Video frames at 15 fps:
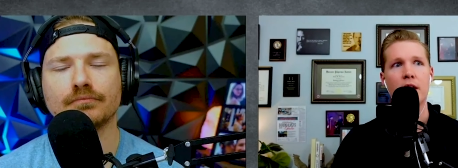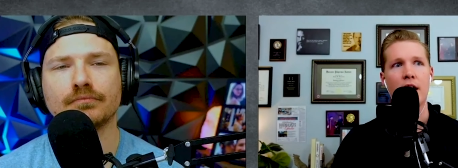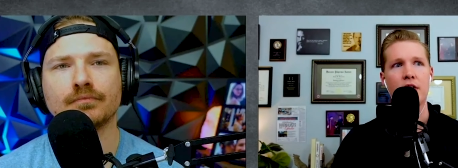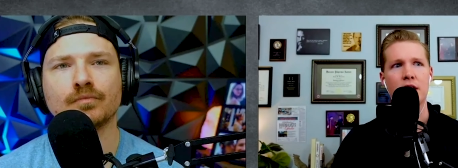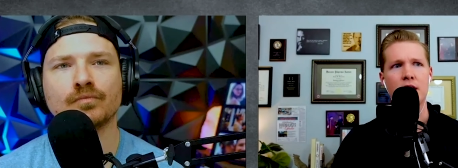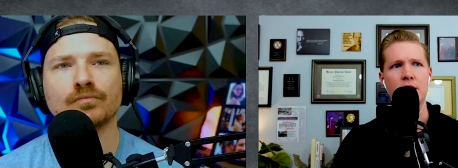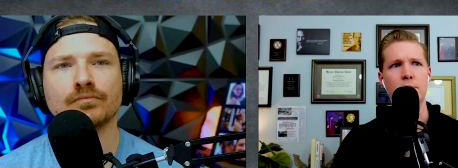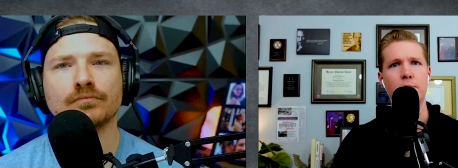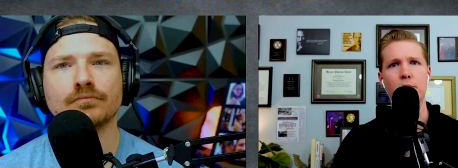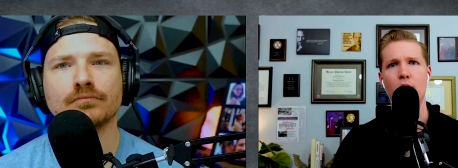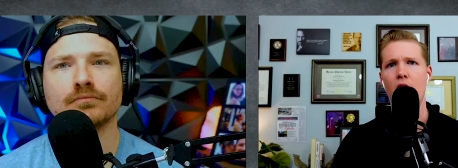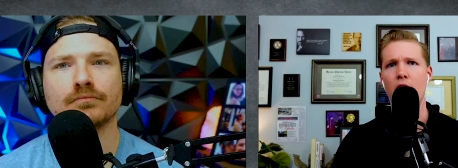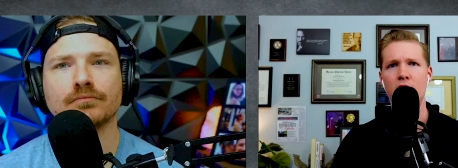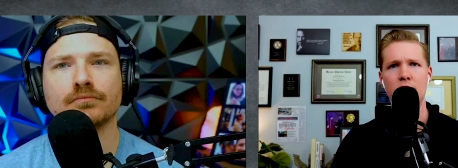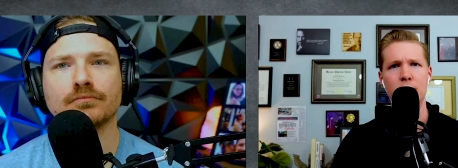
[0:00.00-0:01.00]
Speaker 1: I think his
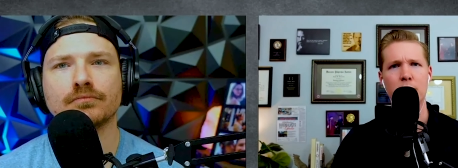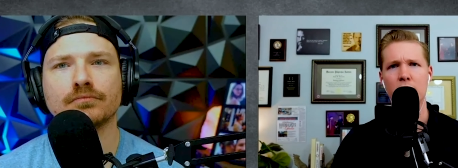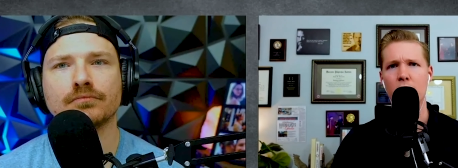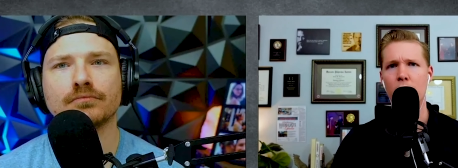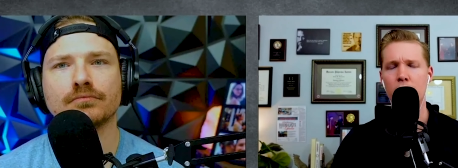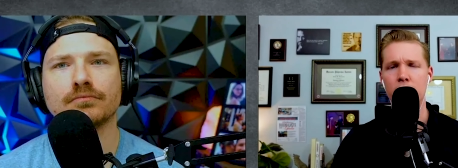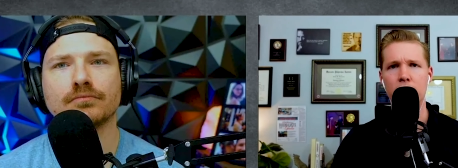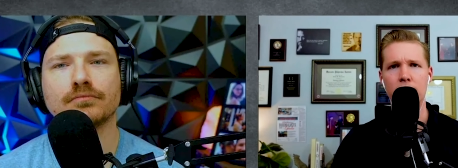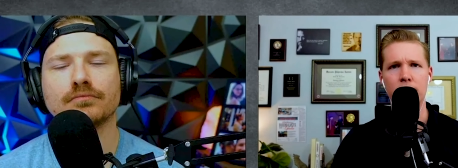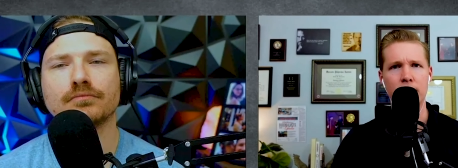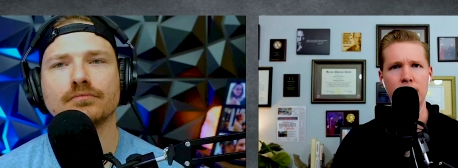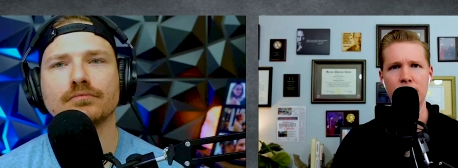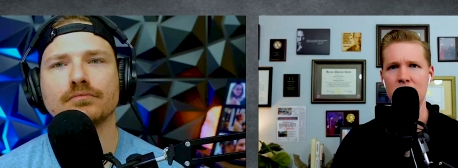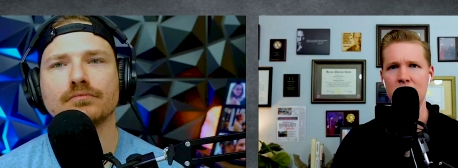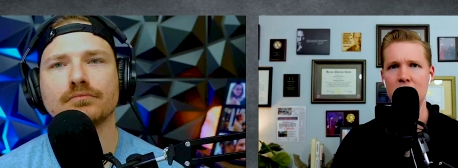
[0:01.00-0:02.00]
blog has been going for
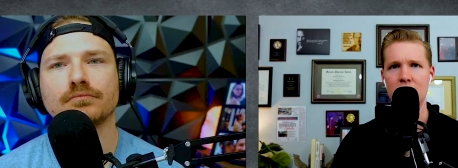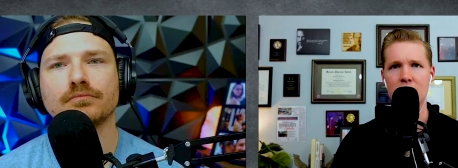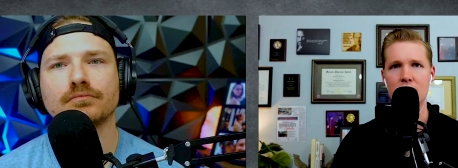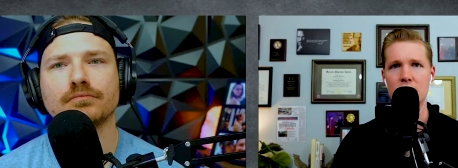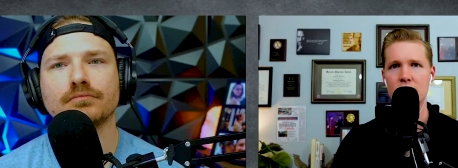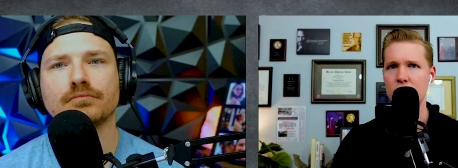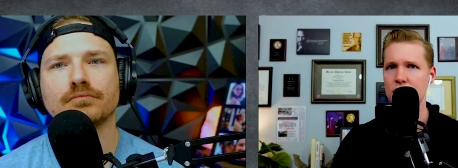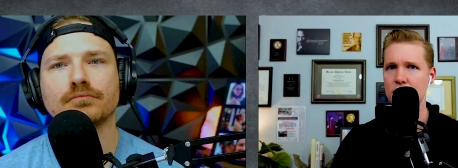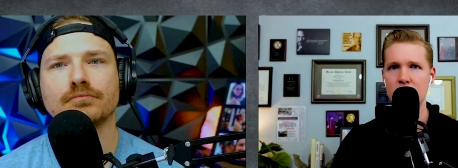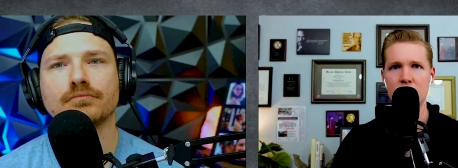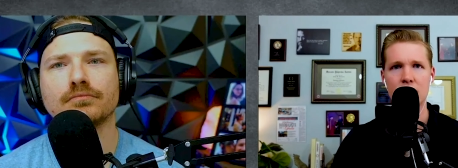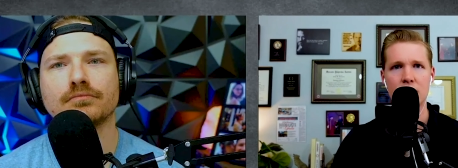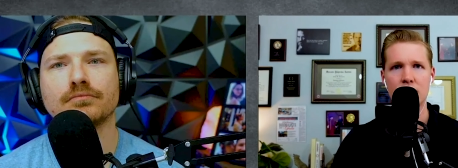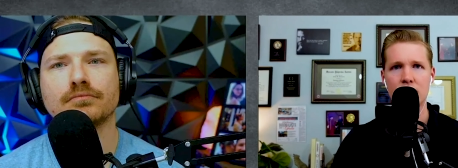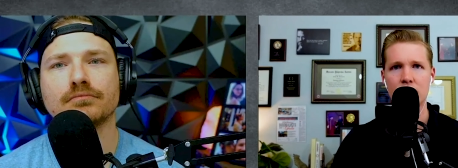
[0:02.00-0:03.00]
fifteen
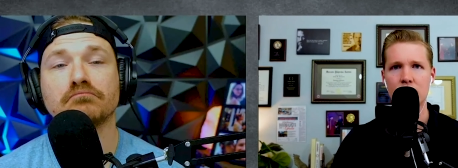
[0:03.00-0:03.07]
years.